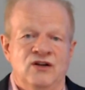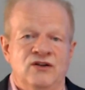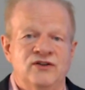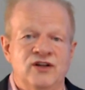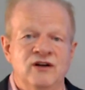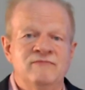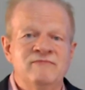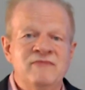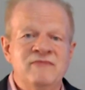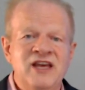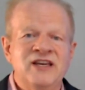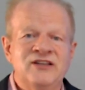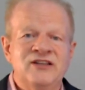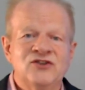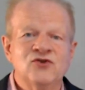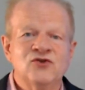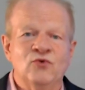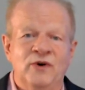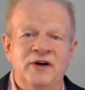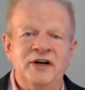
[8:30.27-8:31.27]
the mid
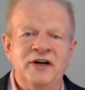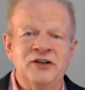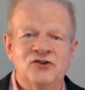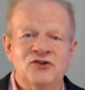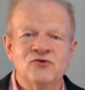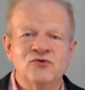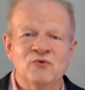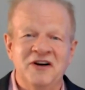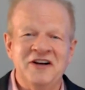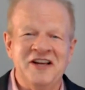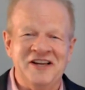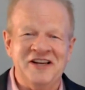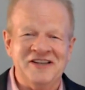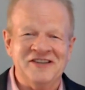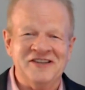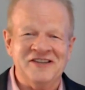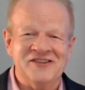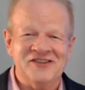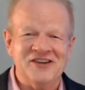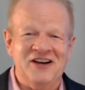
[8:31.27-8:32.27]

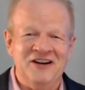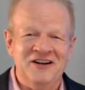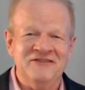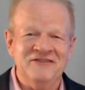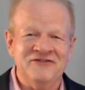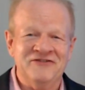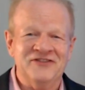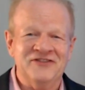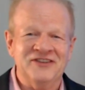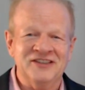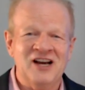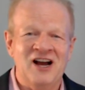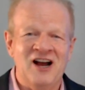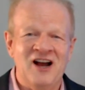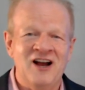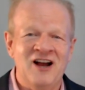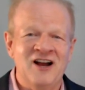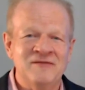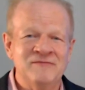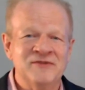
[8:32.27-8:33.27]
2020s of the
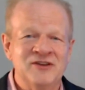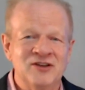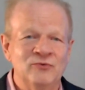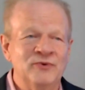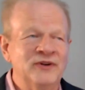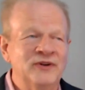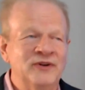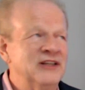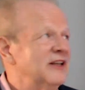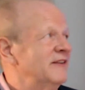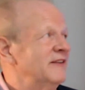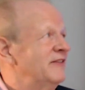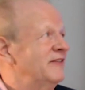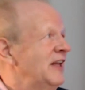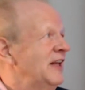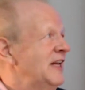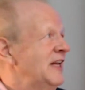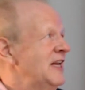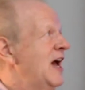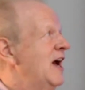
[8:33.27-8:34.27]
time that we live
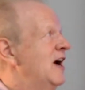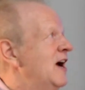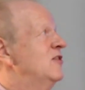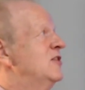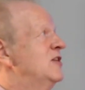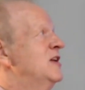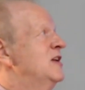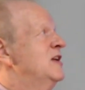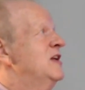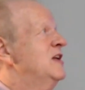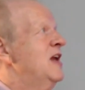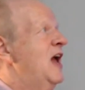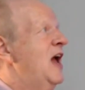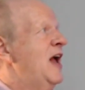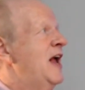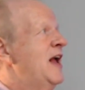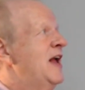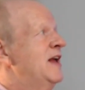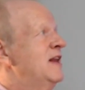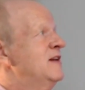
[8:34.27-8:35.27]
in now.
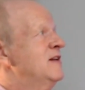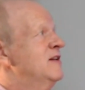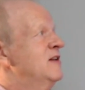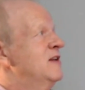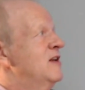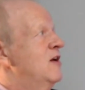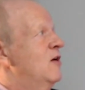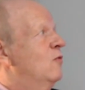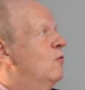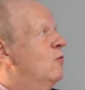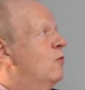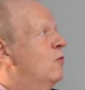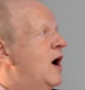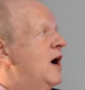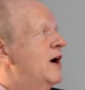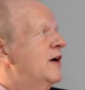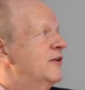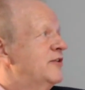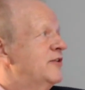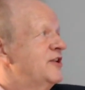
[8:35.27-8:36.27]
And
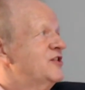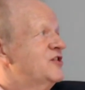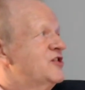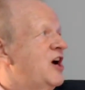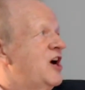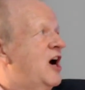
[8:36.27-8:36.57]
why are these